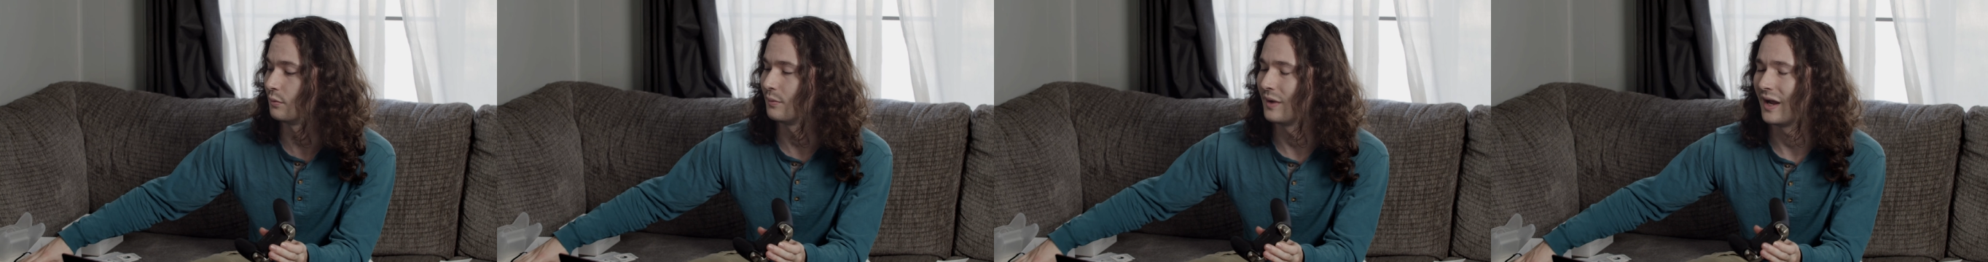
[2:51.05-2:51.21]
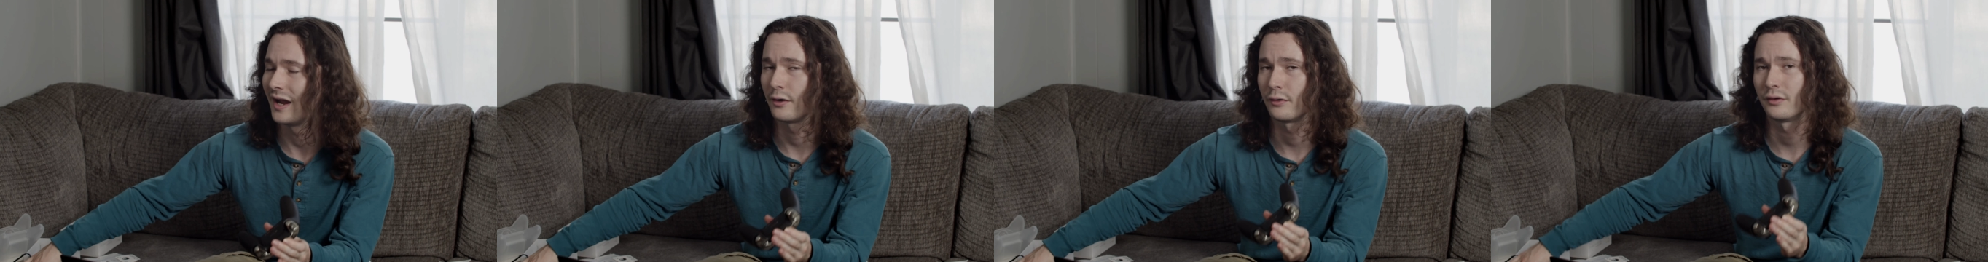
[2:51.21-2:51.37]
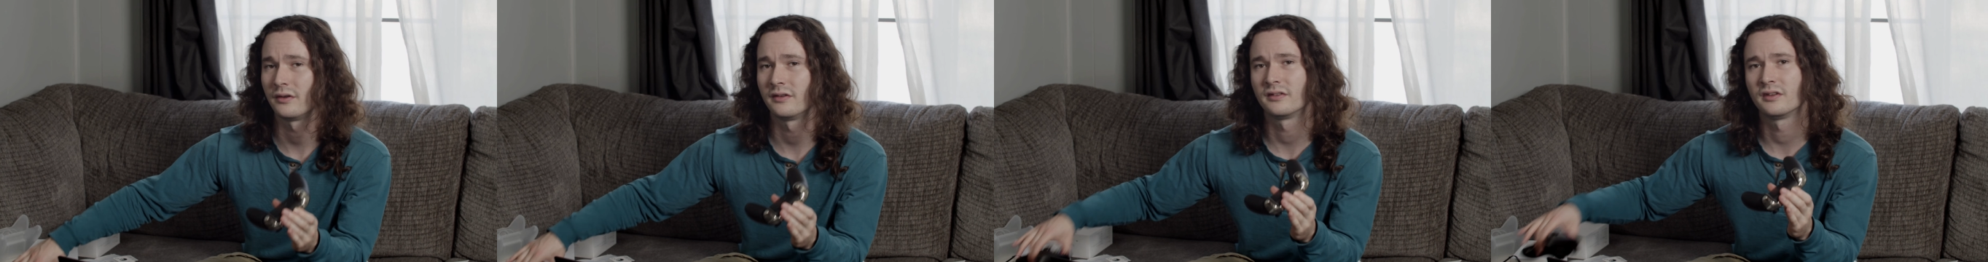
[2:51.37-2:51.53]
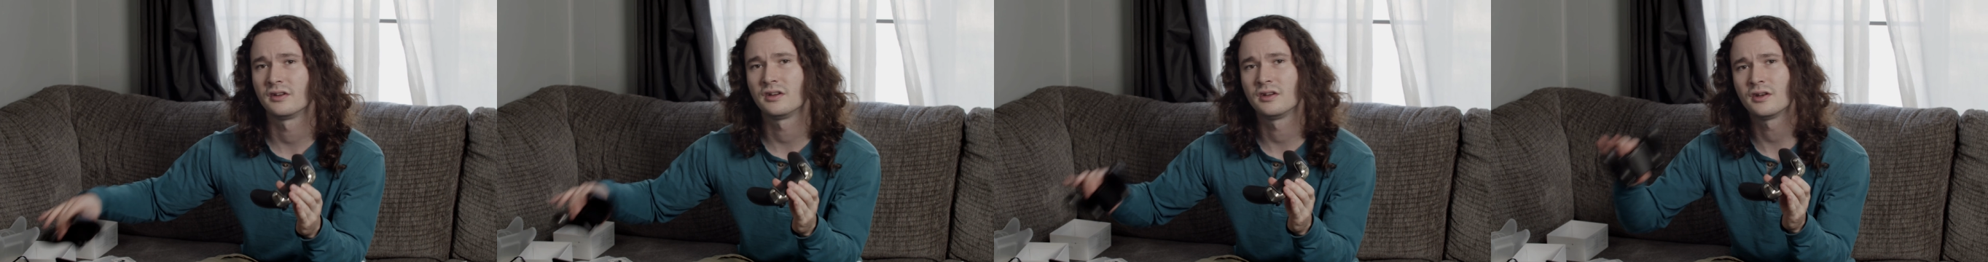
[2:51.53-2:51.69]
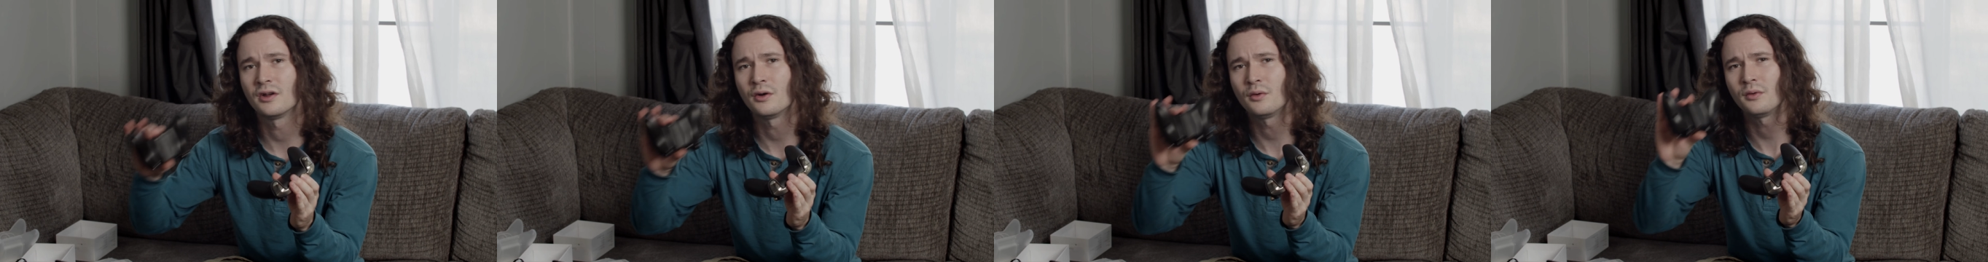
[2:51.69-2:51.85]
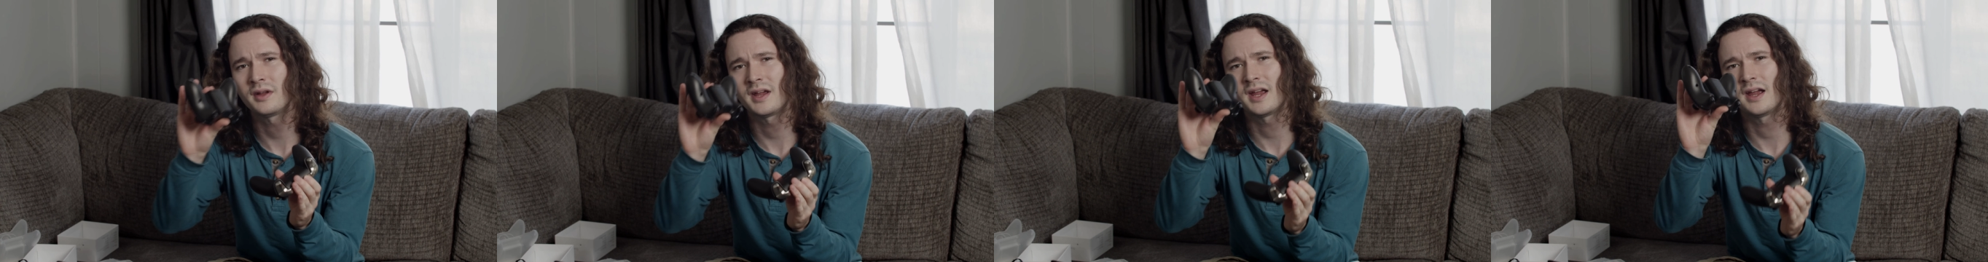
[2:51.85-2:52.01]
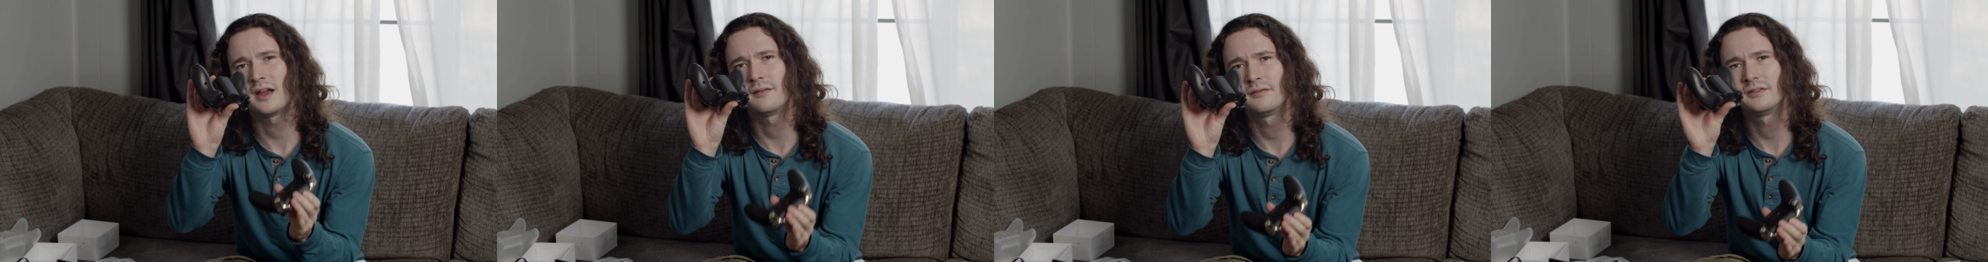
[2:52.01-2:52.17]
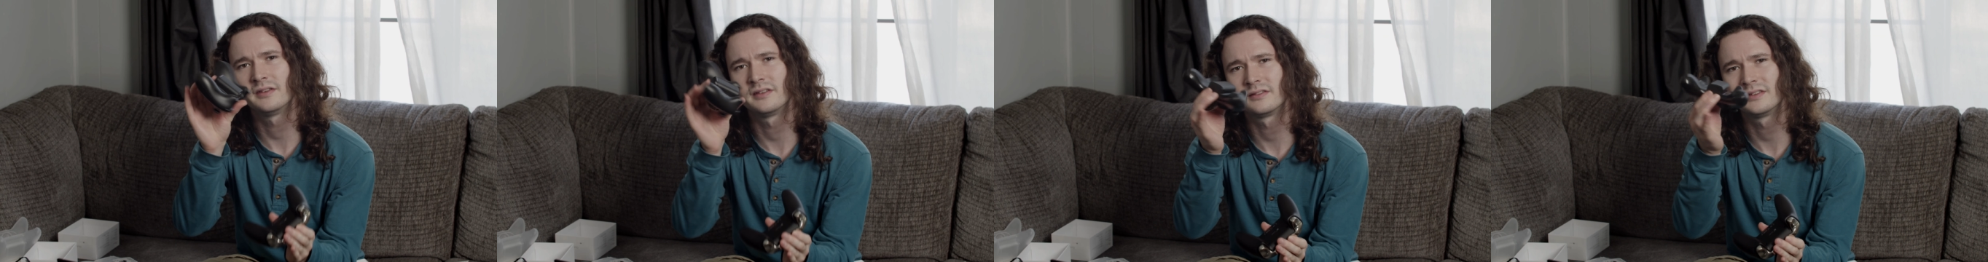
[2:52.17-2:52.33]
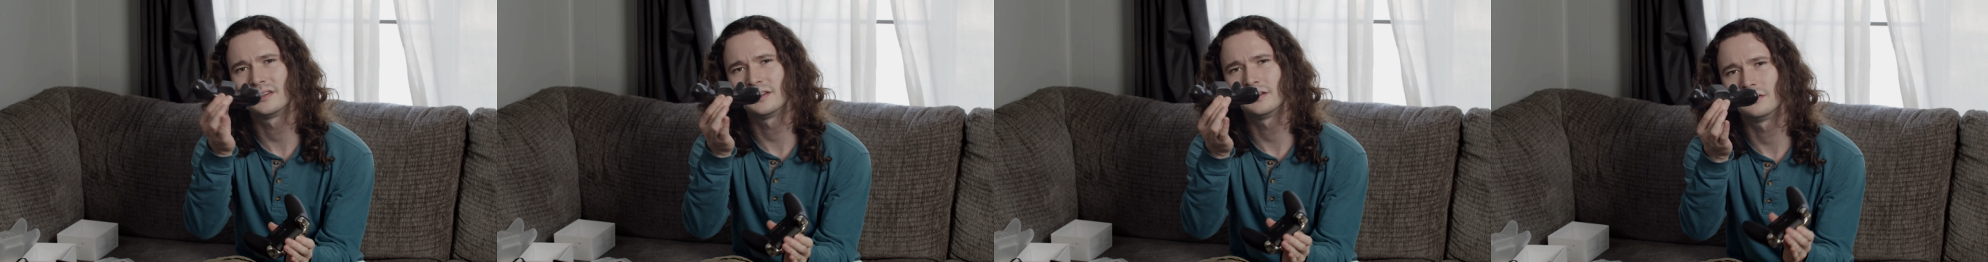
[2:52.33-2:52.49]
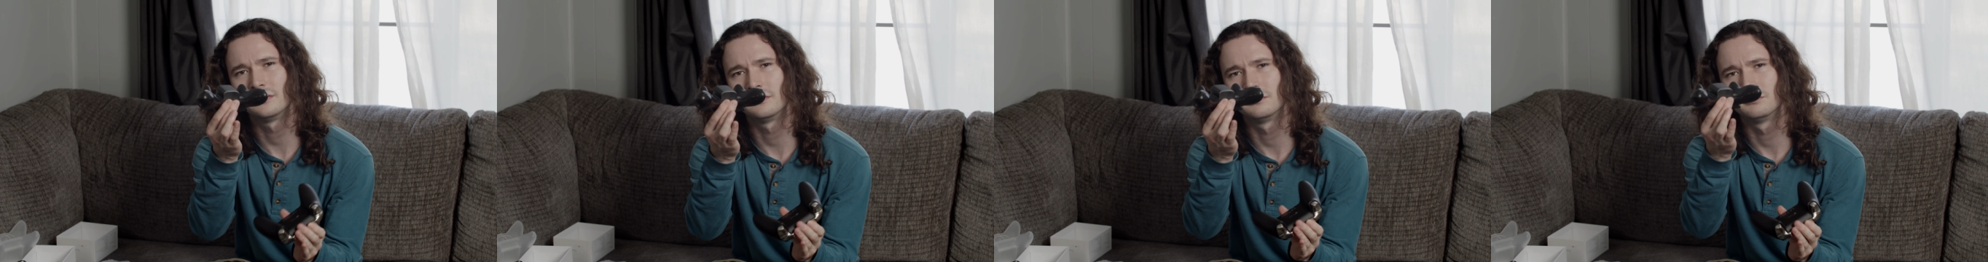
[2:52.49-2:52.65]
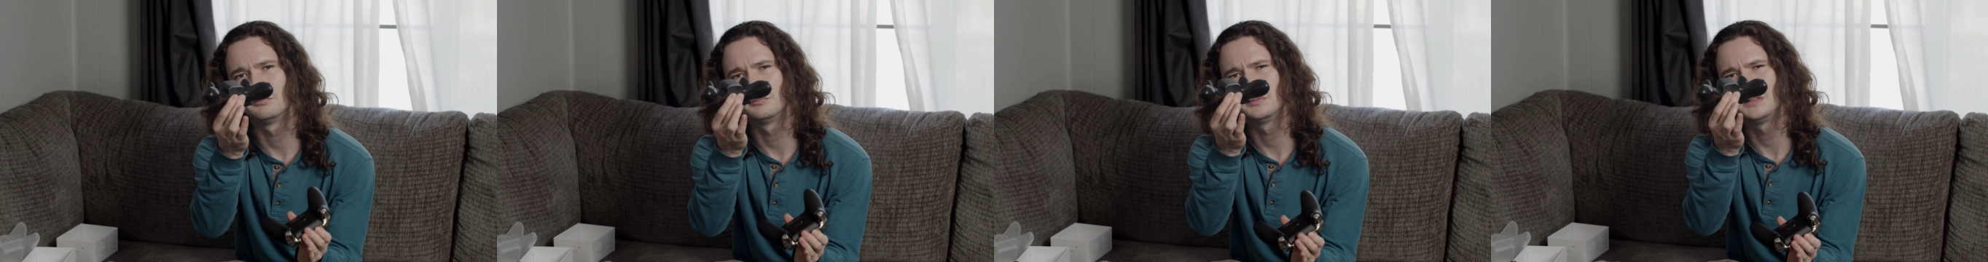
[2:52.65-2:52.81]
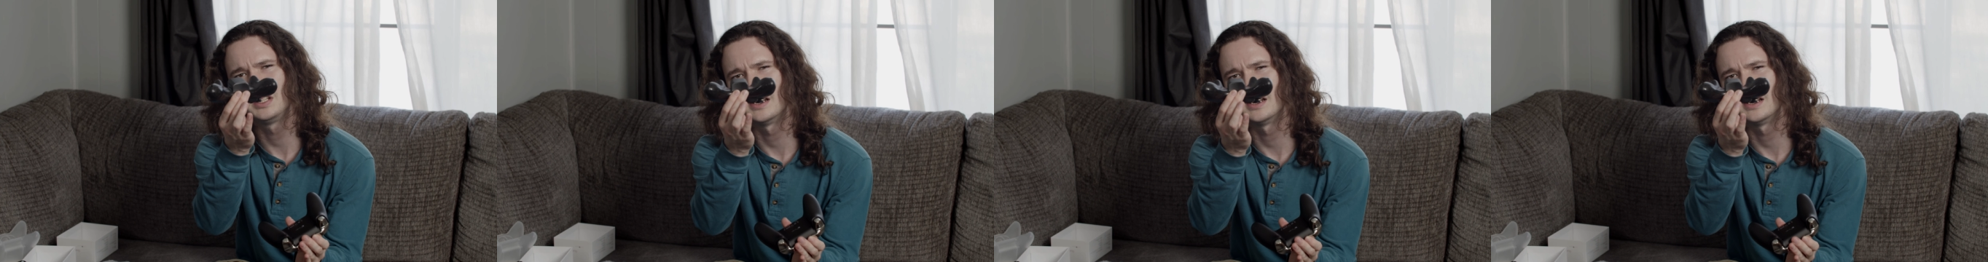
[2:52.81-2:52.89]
battery, so you don't have this little,